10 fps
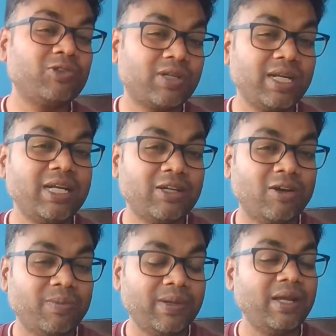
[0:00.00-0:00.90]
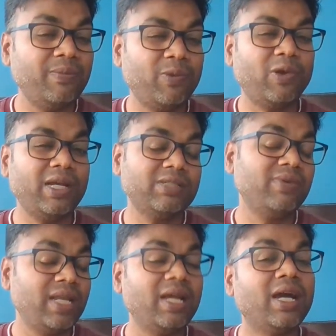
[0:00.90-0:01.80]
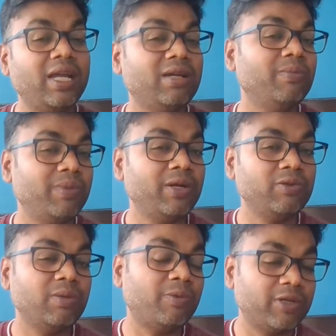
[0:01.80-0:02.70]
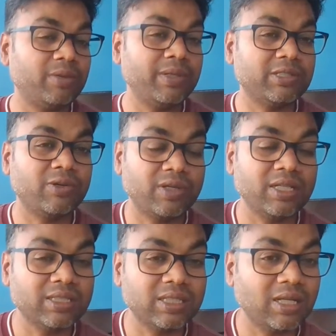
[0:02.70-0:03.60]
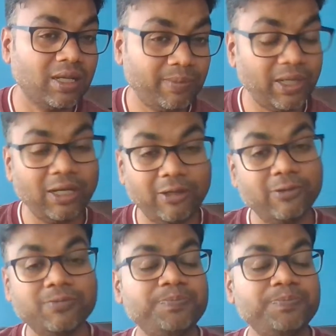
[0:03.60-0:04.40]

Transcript: rate of employee is very high compared to the product based organization, I'm telling you.